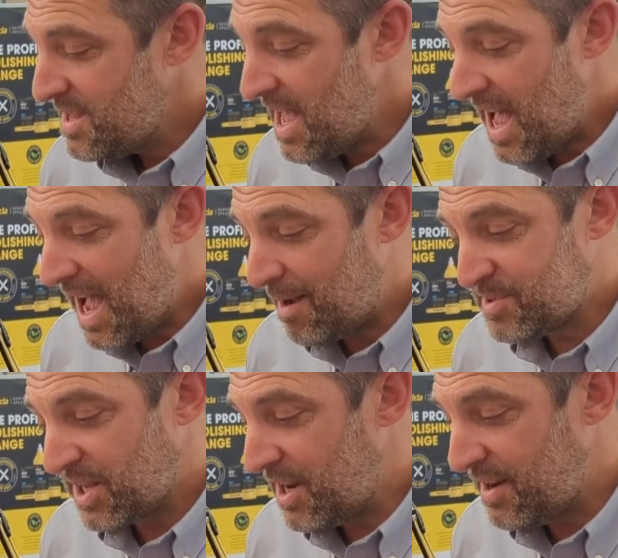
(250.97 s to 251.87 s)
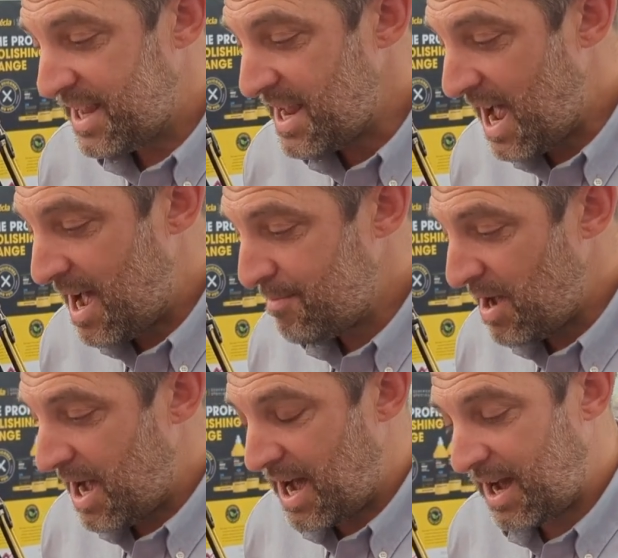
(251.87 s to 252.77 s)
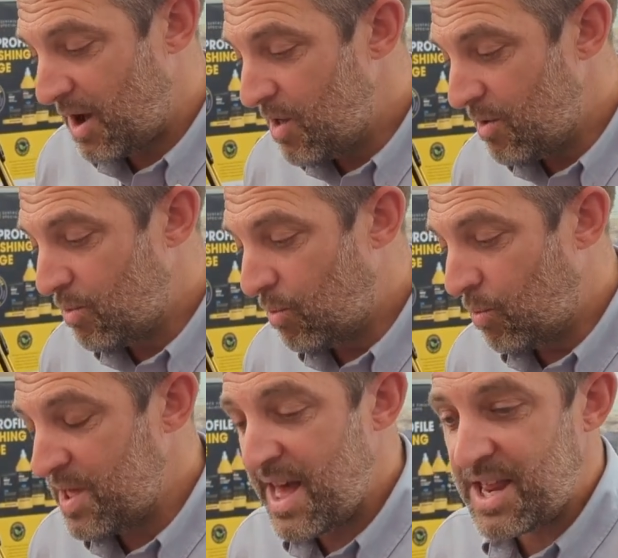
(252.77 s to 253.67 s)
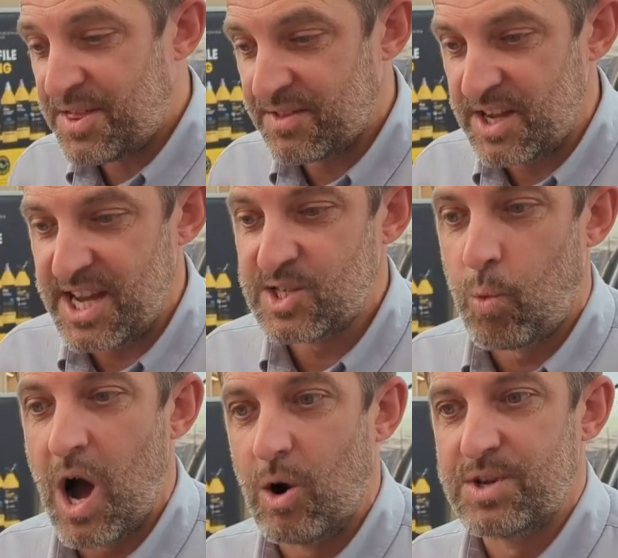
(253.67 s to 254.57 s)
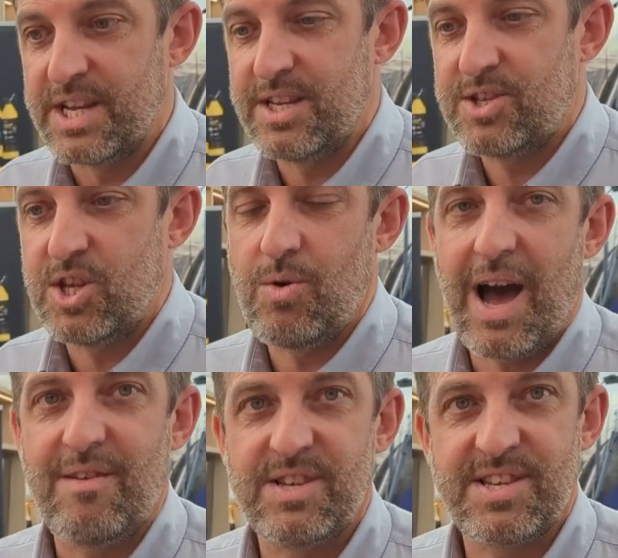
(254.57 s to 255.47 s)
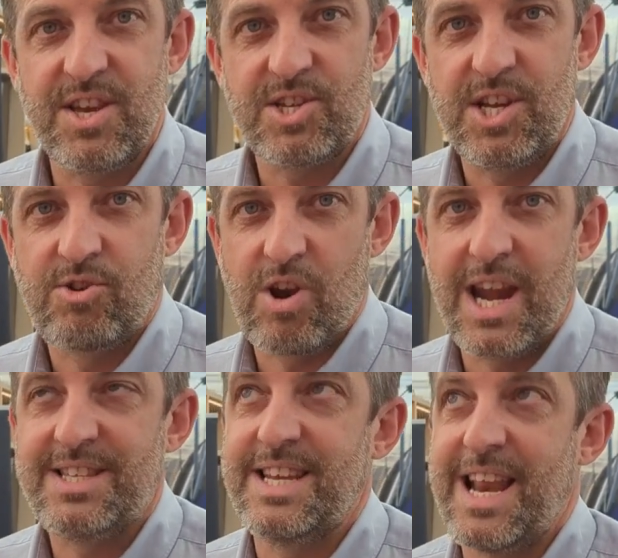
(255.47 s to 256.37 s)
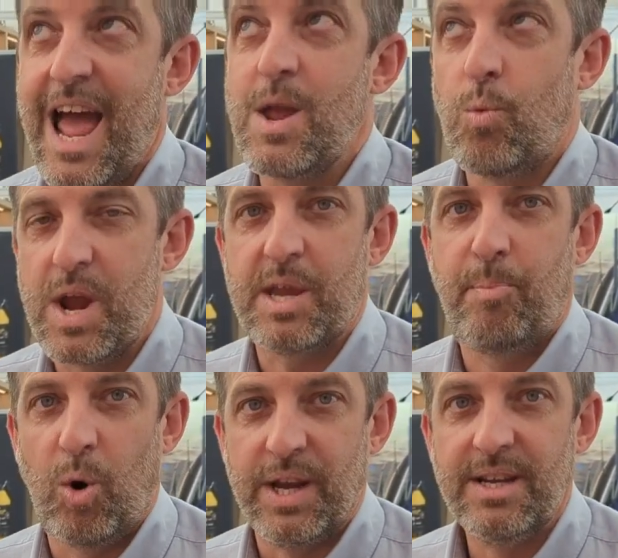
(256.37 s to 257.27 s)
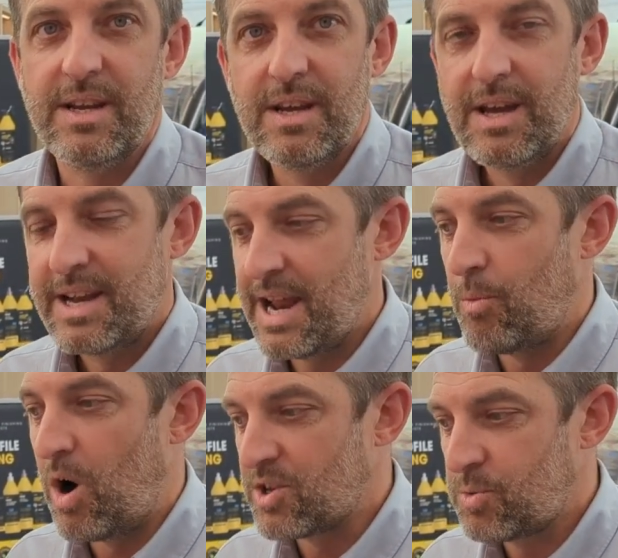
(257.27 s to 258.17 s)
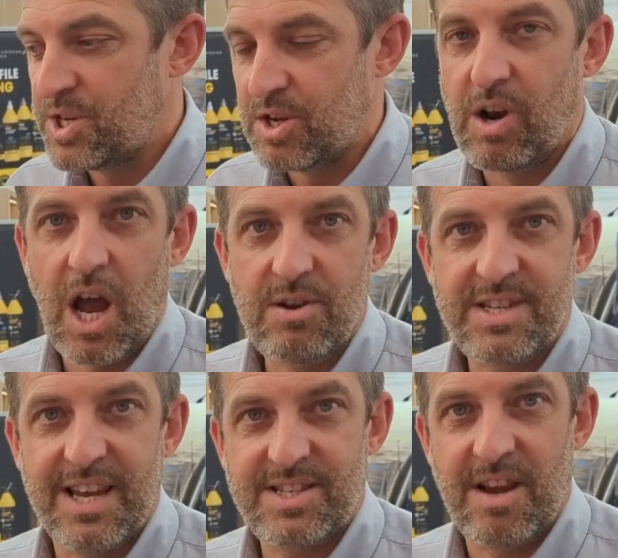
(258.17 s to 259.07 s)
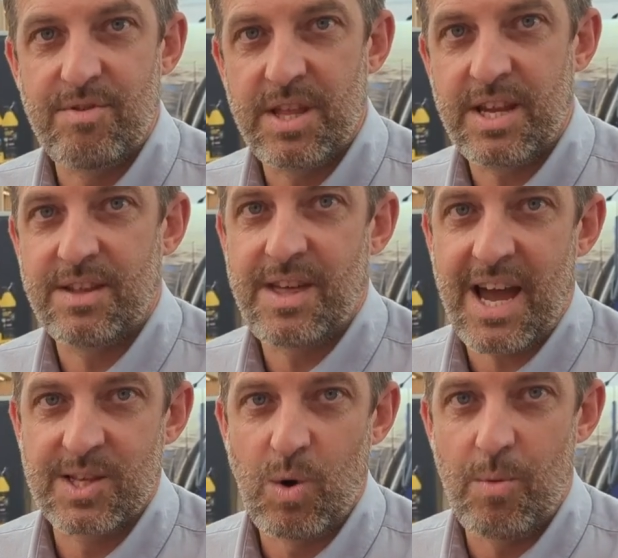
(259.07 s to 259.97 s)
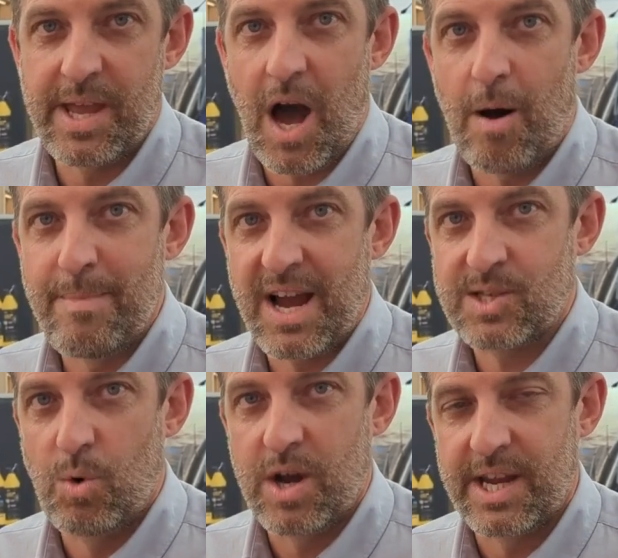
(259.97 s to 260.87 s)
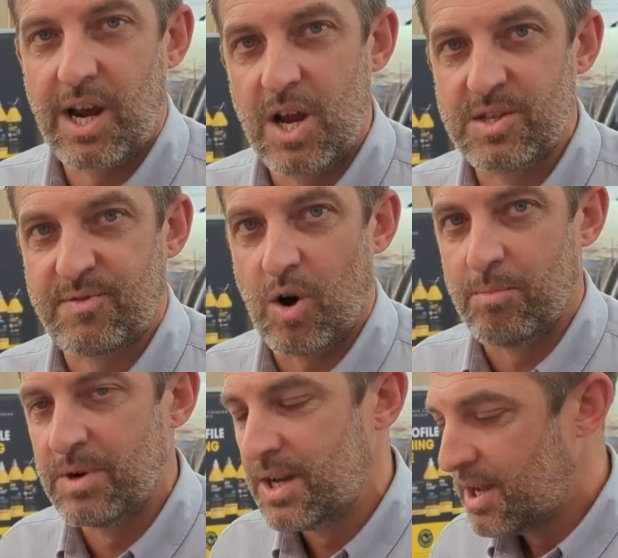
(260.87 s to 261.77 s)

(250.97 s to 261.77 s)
Yeah, absolutely. With anything that is welded, you have essentially created a weak point. Now, whilst we do load test everything, and that is where we get our max working loads from,